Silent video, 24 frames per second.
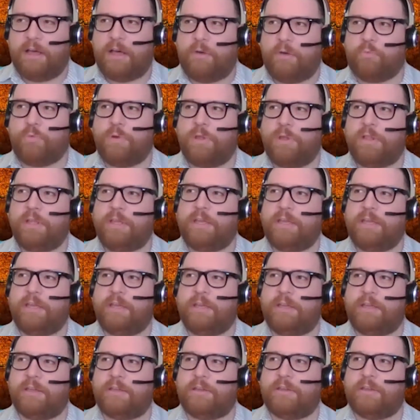a
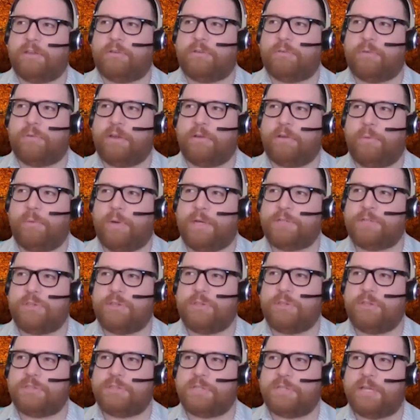really great
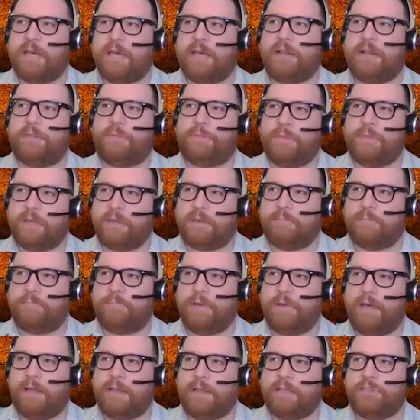question just to kind of think
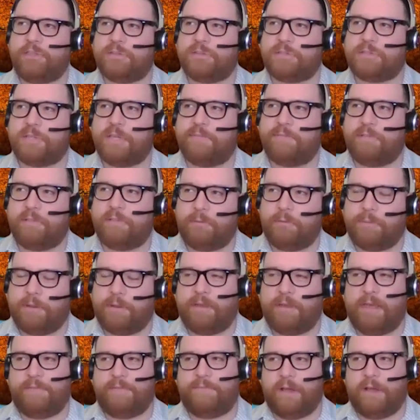about and just give a little bit
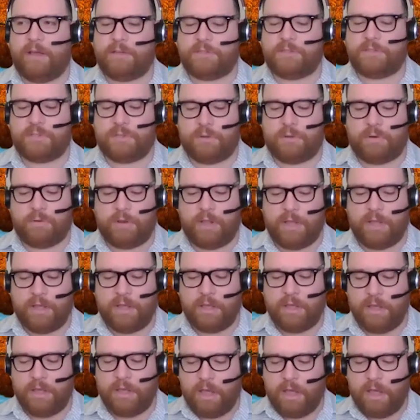of advice on
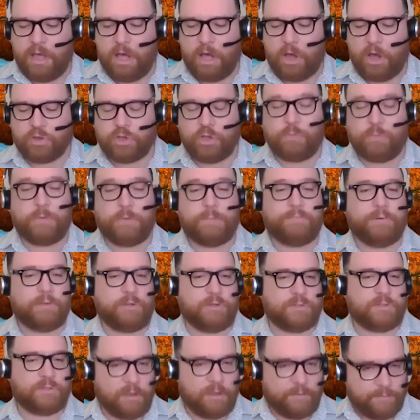how you would put
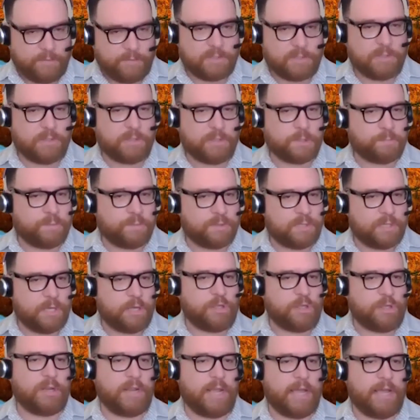yourself into this
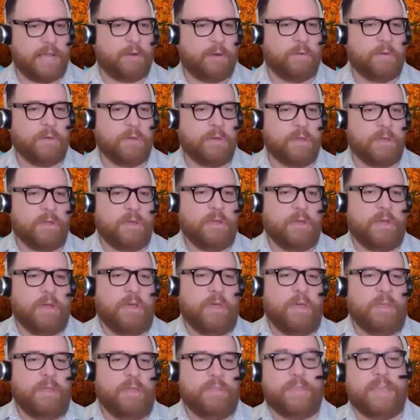position. Now,
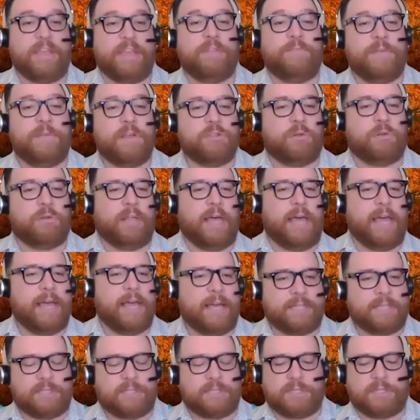the individual
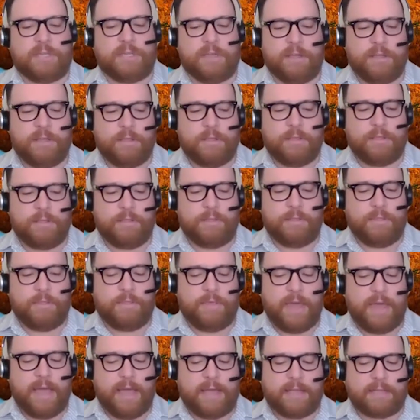asked
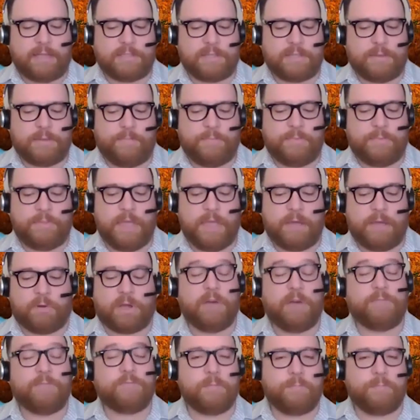that they were
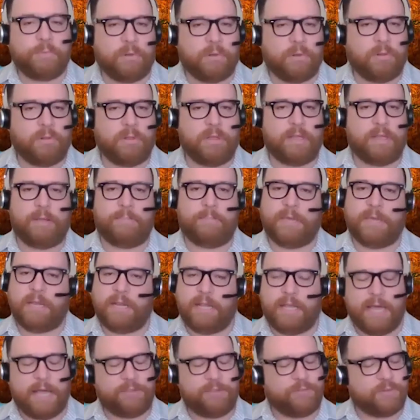comfortable in a
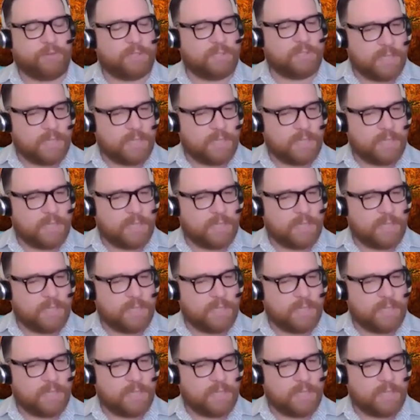pediatric